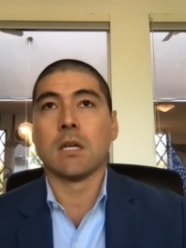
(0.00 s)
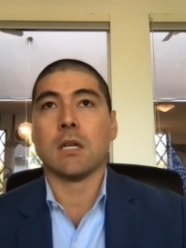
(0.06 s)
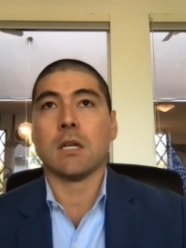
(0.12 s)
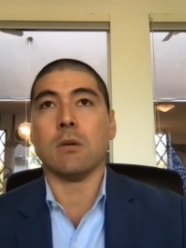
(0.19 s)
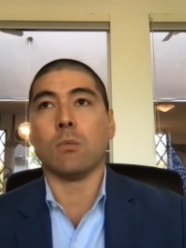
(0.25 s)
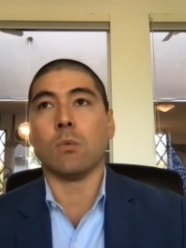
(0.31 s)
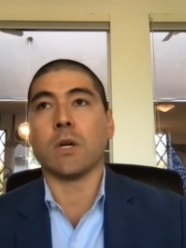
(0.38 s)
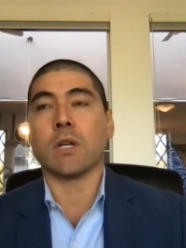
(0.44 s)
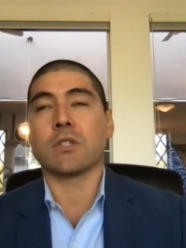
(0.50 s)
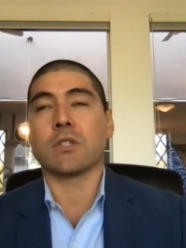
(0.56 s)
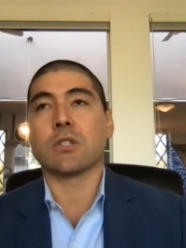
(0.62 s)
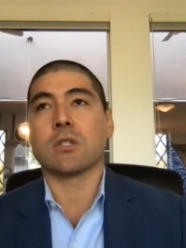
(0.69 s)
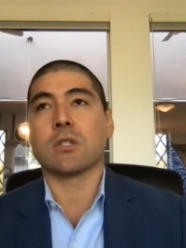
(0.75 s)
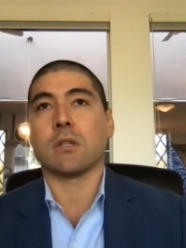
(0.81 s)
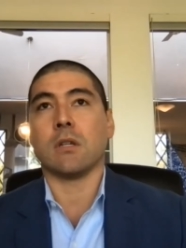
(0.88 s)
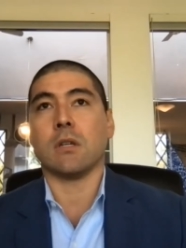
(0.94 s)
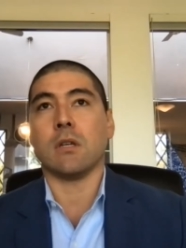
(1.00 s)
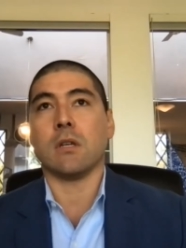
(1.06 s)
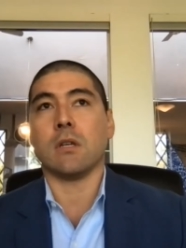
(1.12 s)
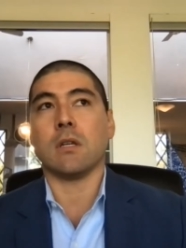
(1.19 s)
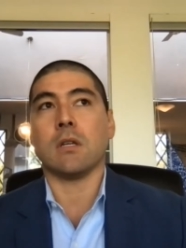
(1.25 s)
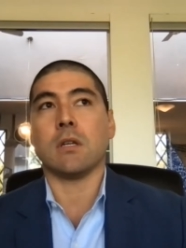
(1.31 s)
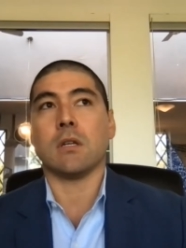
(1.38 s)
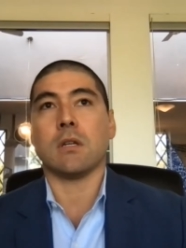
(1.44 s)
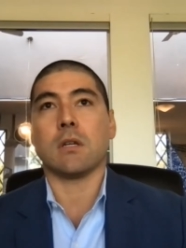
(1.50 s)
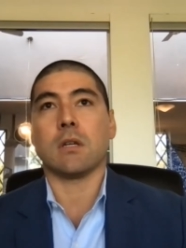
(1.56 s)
in which the